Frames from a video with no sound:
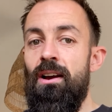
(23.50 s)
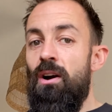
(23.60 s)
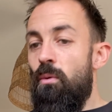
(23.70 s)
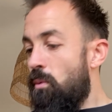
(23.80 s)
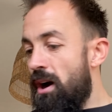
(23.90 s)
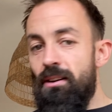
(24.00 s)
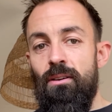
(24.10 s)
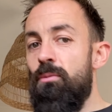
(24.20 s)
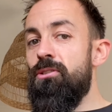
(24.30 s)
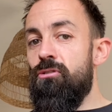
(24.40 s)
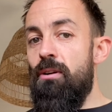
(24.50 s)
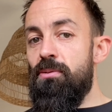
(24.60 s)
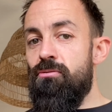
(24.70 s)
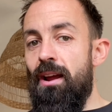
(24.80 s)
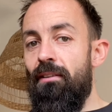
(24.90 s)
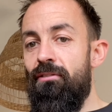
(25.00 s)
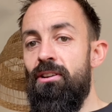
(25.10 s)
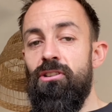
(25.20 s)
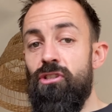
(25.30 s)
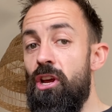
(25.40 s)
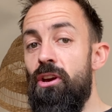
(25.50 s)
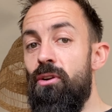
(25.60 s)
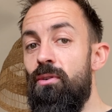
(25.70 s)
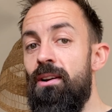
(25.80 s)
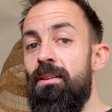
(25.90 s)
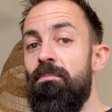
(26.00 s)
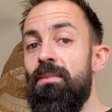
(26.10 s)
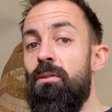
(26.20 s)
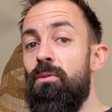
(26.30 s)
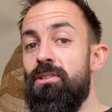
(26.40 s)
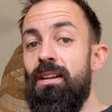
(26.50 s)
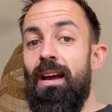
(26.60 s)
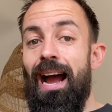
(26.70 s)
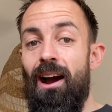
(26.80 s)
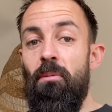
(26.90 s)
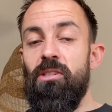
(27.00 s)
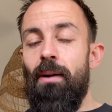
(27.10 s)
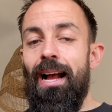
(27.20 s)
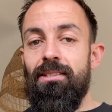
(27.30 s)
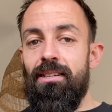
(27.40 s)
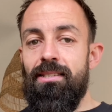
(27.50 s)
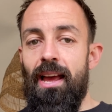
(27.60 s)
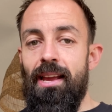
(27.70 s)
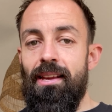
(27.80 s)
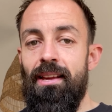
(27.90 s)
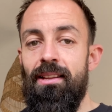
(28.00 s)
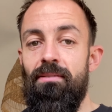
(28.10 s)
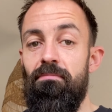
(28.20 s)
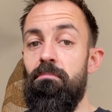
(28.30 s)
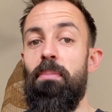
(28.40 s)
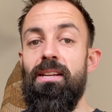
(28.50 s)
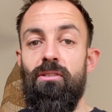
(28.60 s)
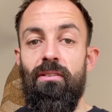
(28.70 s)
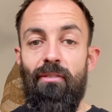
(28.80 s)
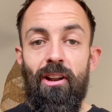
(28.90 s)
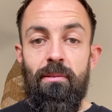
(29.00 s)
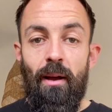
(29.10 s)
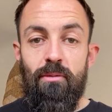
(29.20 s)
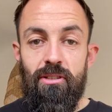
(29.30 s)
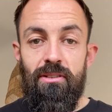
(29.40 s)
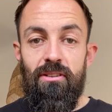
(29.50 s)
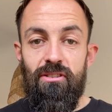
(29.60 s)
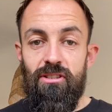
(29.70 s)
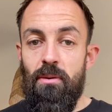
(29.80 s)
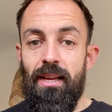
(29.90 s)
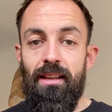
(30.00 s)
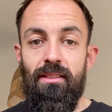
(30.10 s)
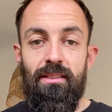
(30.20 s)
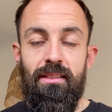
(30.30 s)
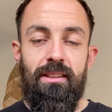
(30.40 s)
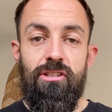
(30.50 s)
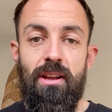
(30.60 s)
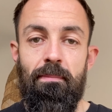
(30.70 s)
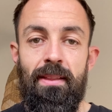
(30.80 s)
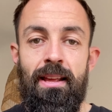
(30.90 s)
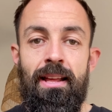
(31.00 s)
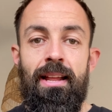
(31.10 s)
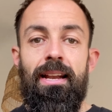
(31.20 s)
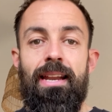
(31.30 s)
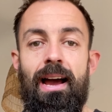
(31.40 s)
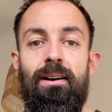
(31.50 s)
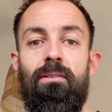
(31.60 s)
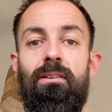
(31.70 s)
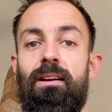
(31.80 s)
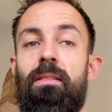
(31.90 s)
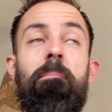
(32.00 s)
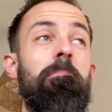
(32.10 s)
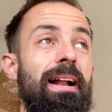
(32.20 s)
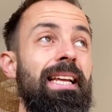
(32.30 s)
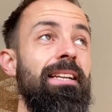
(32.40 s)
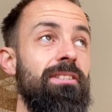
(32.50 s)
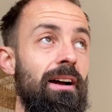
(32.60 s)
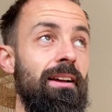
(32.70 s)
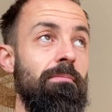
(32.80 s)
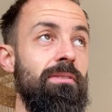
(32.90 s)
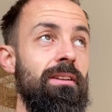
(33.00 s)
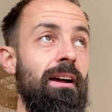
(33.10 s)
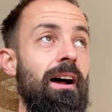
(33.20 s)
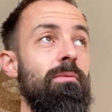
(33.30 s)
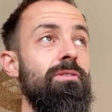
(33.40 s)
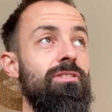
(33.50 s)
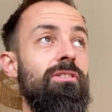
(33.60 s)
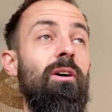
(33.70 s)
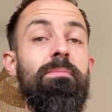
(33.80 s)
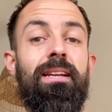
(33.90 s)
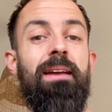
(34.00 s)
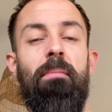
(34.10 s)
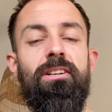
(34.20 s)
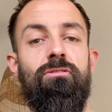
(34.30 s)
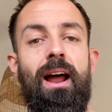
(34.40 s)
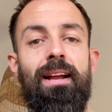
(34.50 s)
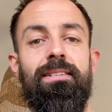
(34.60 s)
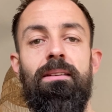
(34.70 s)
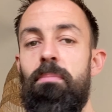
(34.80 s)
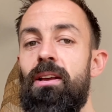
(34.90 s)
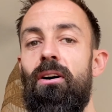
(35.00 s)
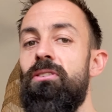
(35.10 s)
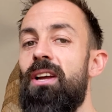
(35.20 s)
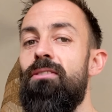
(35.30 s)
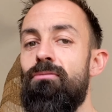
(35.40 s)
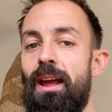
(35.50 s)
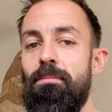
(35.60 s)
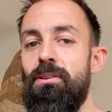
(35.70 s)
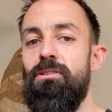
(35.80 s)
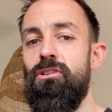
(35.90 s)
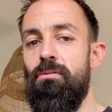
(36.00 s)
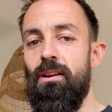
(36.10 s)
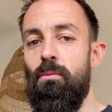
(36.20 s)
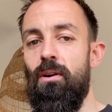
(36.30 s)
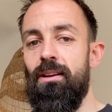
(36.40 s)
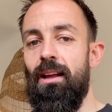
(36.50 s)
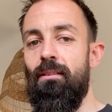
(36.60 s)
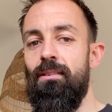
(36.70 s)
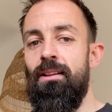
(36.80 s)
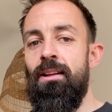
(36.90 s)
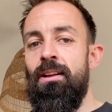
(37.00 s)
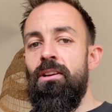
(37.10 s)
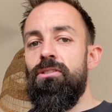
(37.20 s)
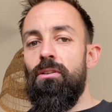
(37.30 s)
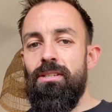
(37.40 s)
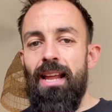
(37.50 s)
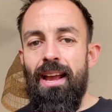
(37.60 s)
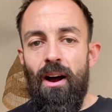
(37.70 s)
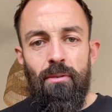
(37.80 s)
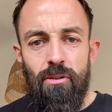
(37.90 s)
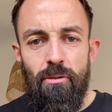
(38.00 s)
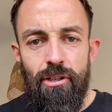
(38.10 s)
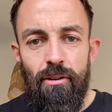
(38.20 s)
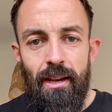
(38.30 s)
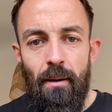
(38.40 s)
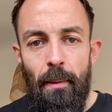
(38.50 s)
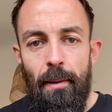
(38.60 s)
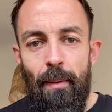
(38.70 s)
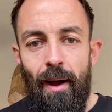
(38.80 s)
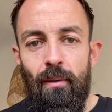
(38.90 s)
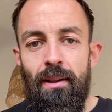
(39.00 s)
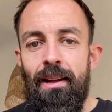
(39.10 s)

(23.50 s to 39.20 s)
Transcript: One was grip strength. Two was how much my hands could take based on the volume I was doing in the gym. Now, many times I was stopped in my tracks because I ripped during a workout. So today I want to talk to you a little bit about